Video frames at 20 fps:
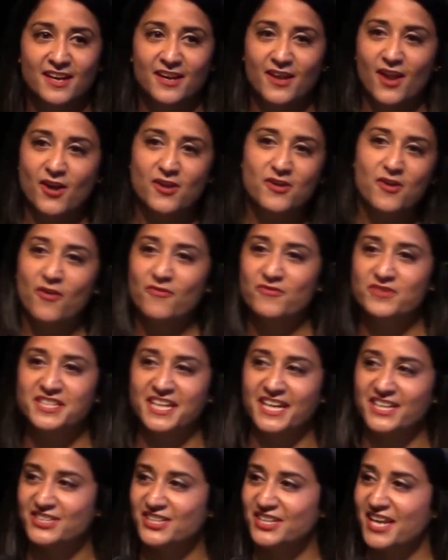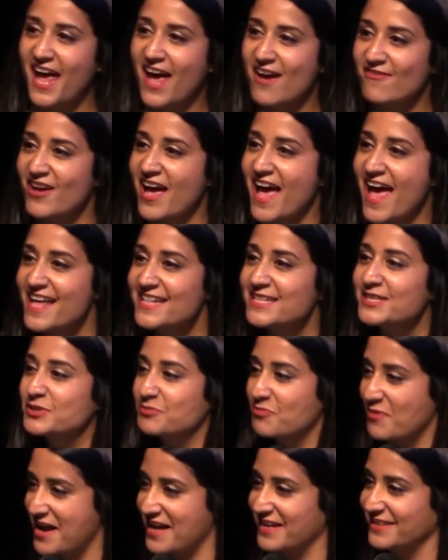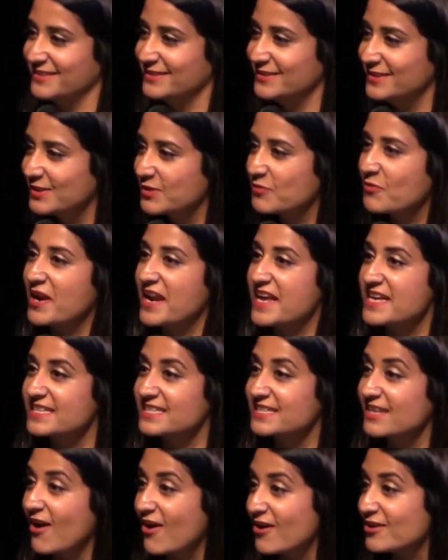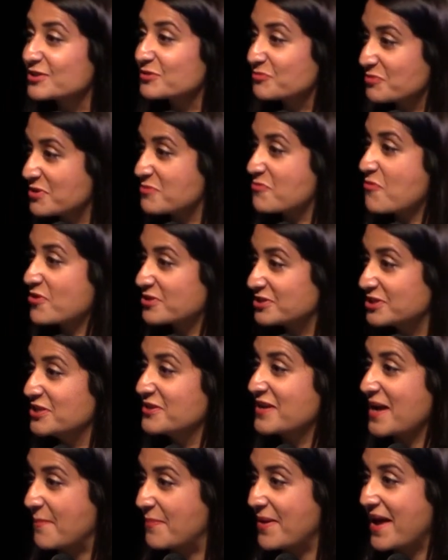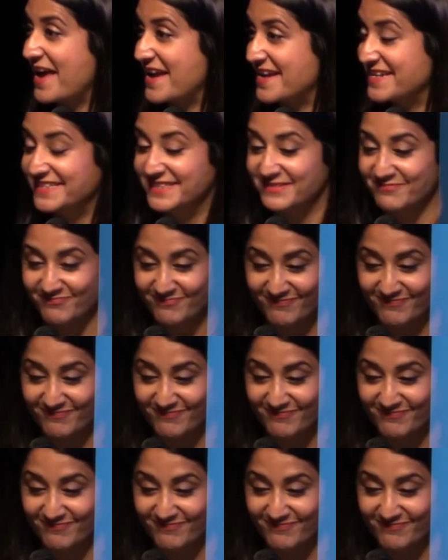No conversation ever ends well when it starts with, what do you get paid?